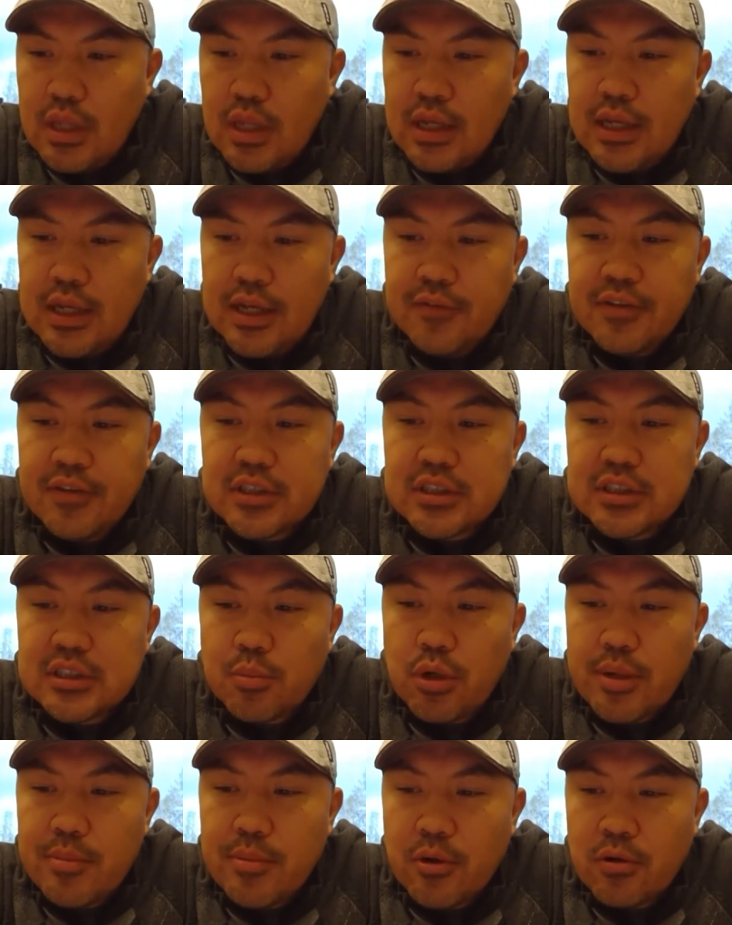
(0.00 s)
If the
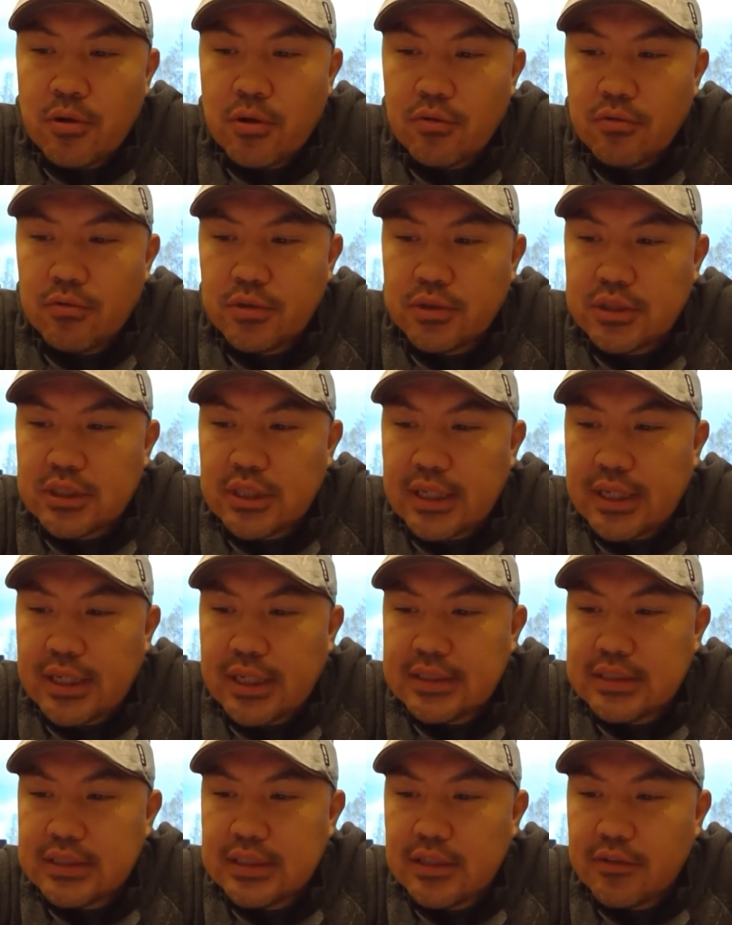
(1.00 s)
Supreme Court rules
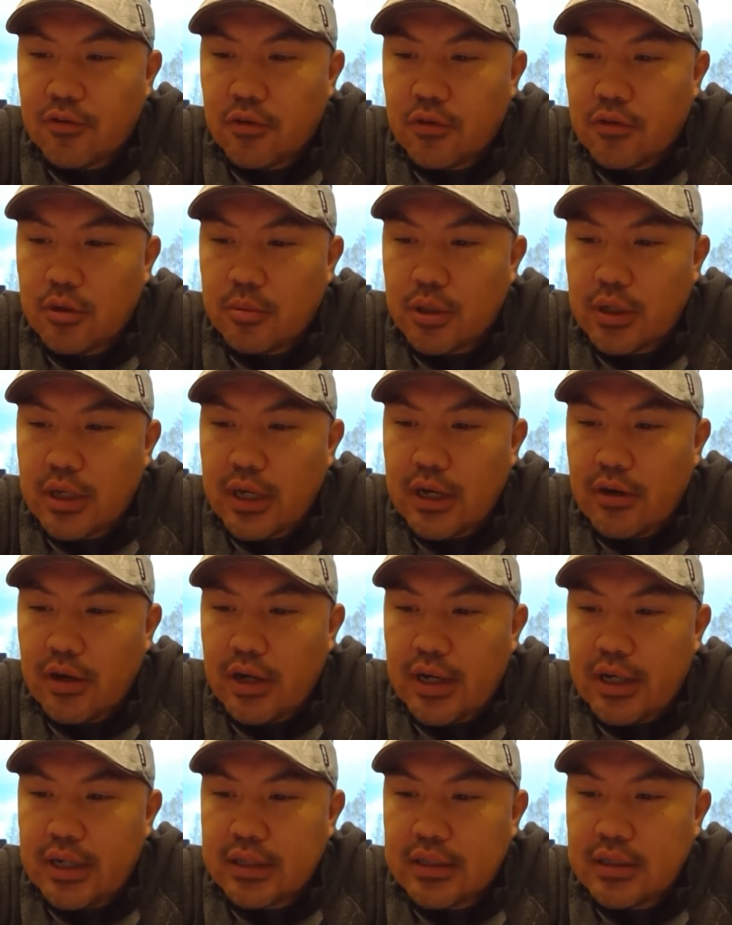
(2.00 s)
against the Affordable Care
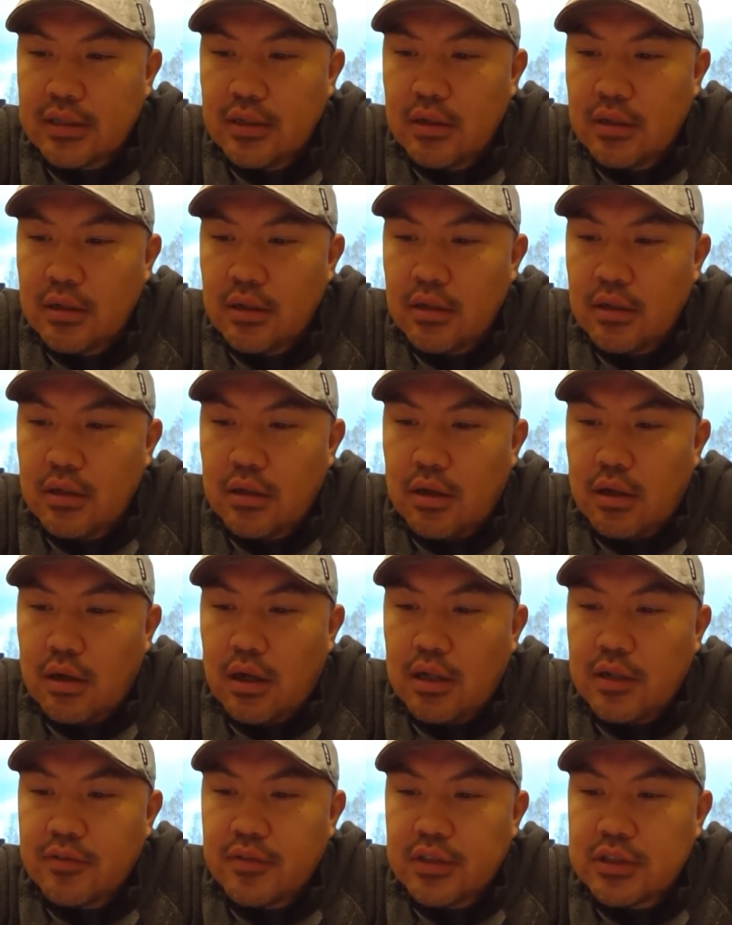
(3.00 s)
Act,
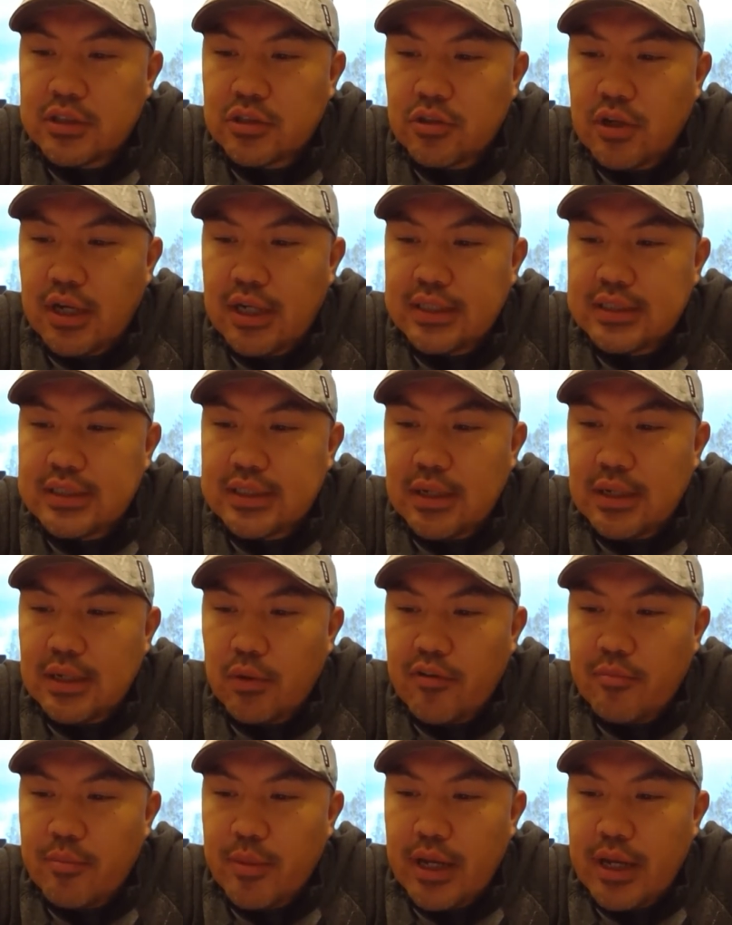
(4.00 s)
all of the strides that we
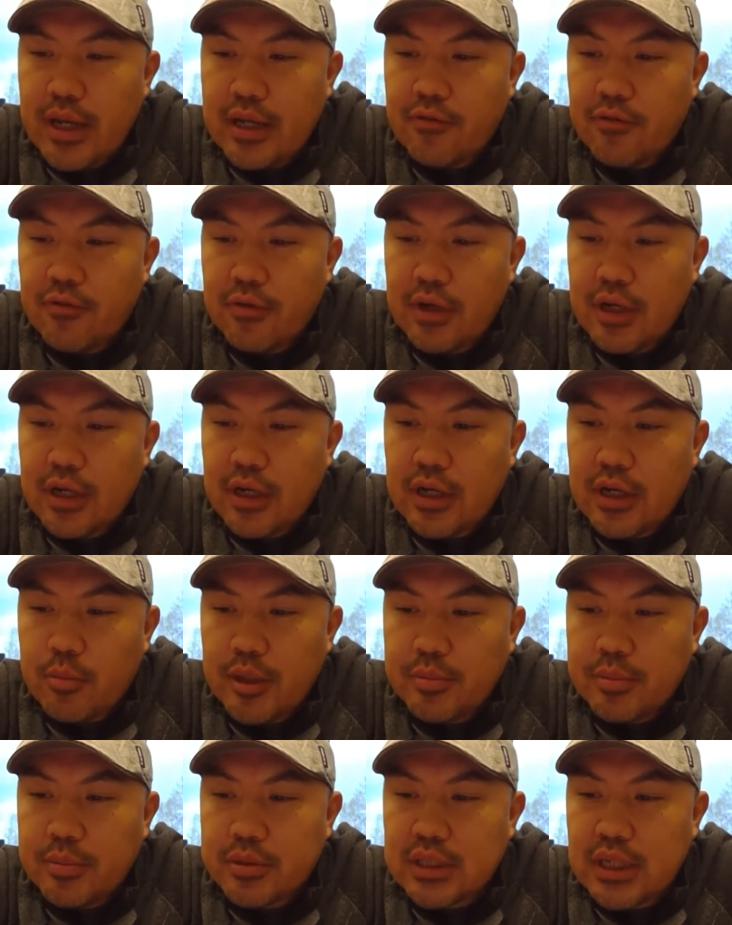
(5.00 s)
have made in our
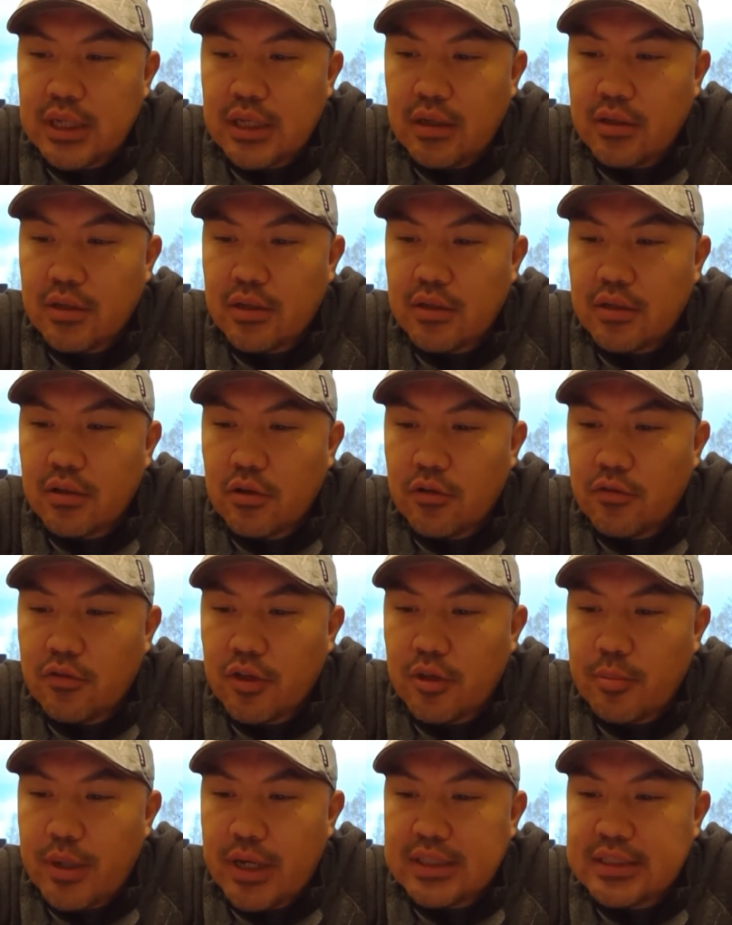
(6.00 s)
people's health over
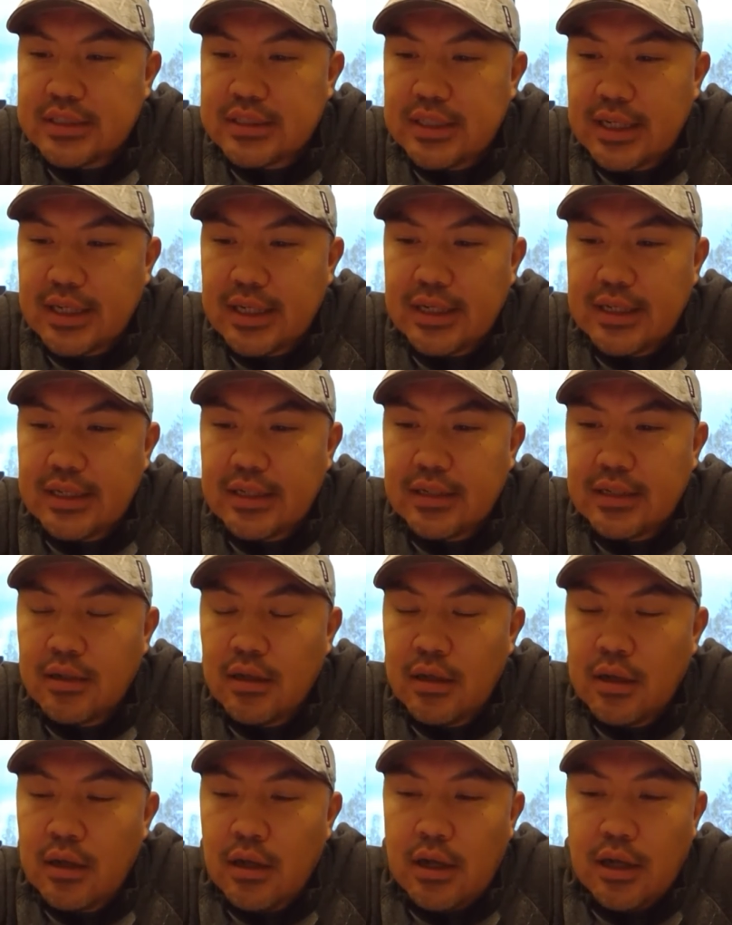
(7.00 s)
the past decade
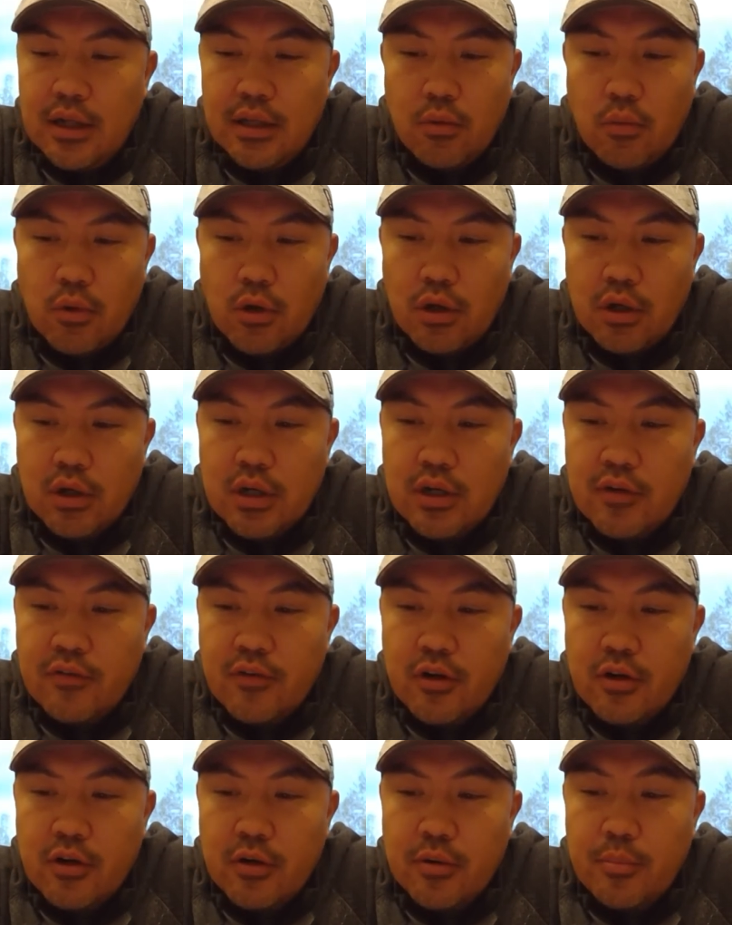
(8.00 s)
and the work of
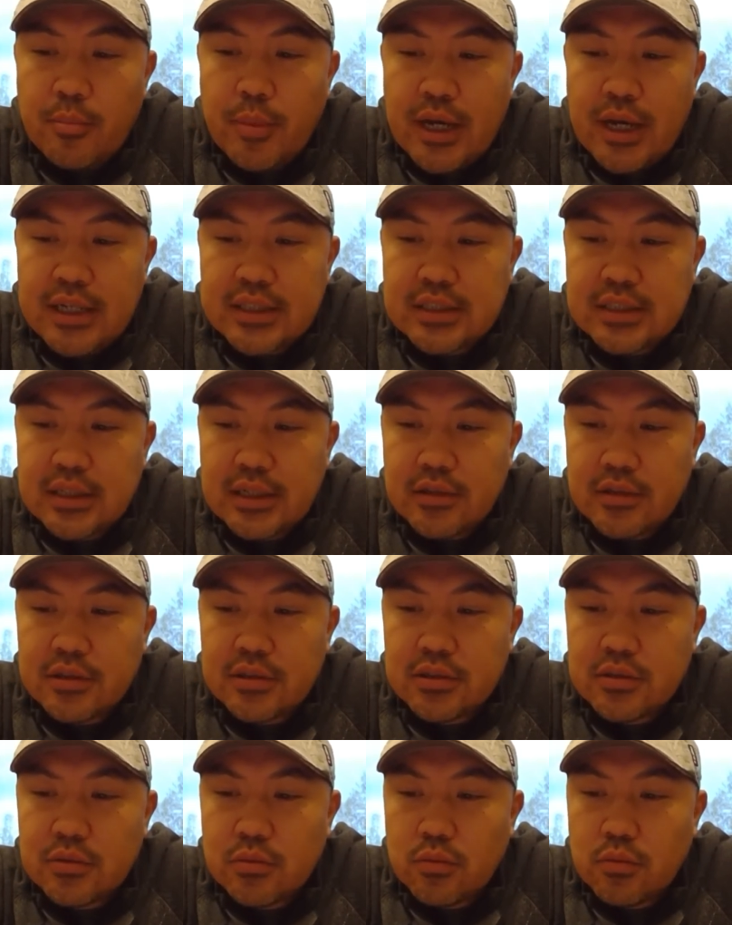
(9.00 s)
our past
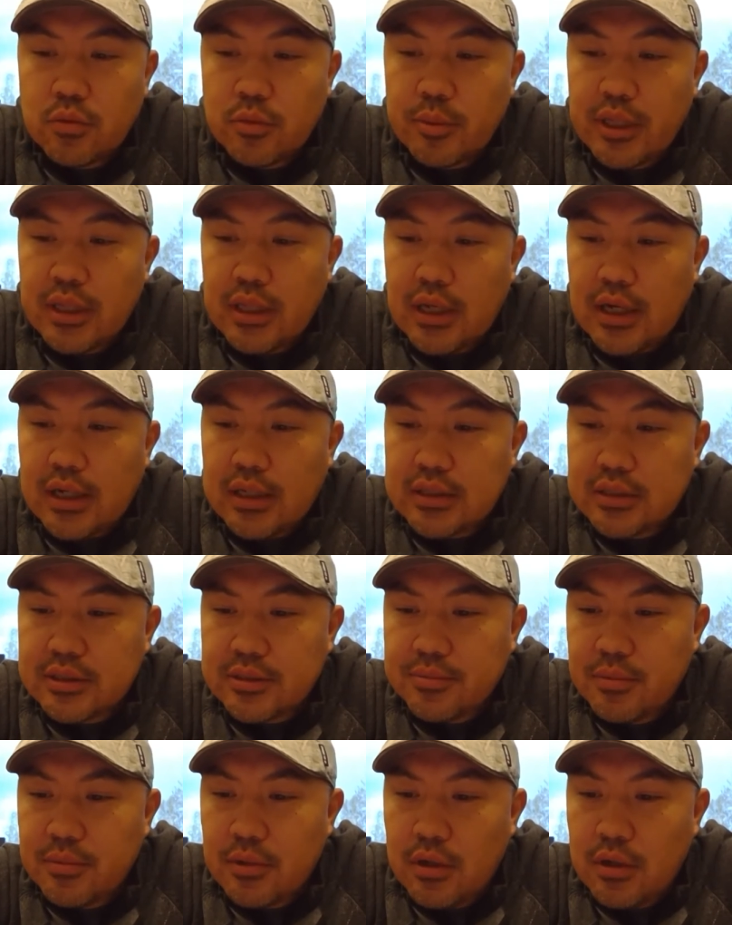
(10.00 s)
leaders will be lost.